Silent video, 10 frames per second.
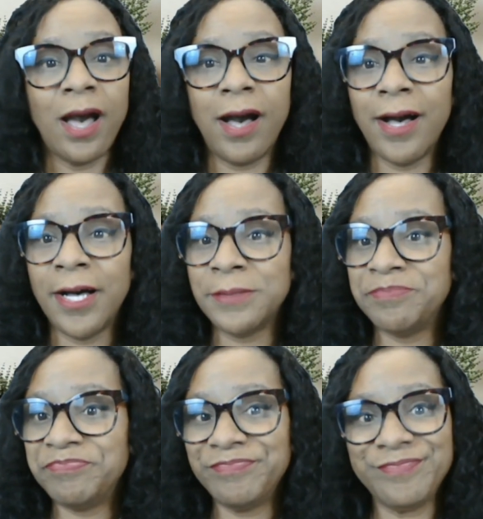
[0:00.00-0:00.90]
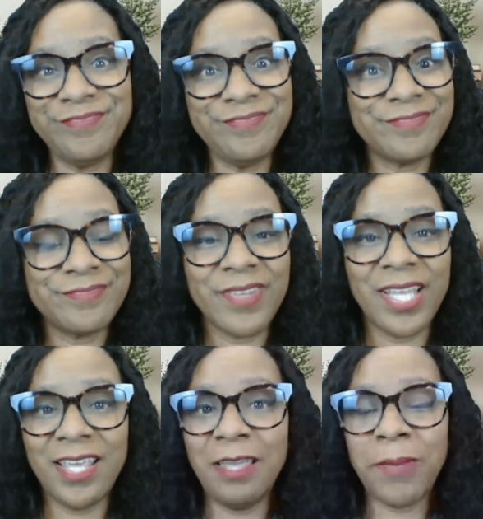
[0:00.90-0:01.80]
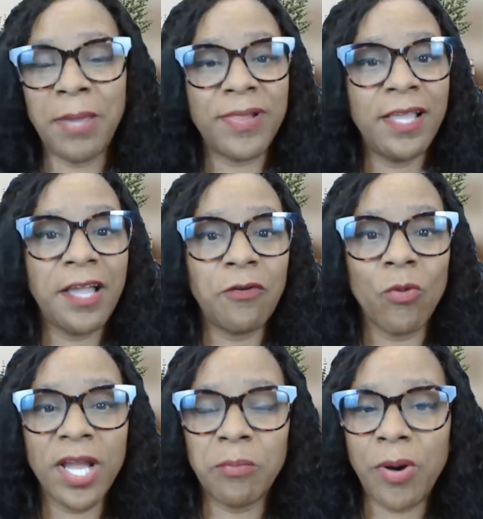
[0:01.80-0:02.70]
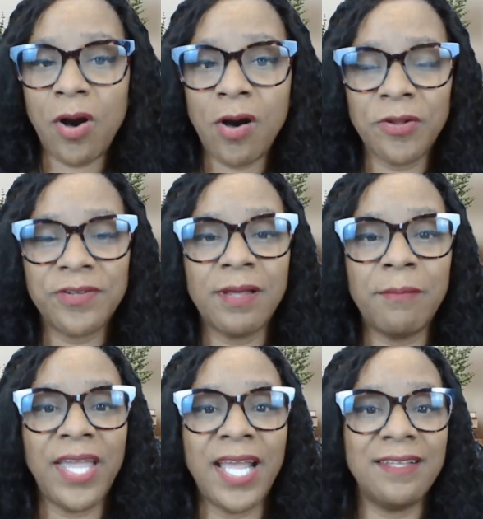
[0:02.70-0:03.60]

um, he may play like rec ball or something.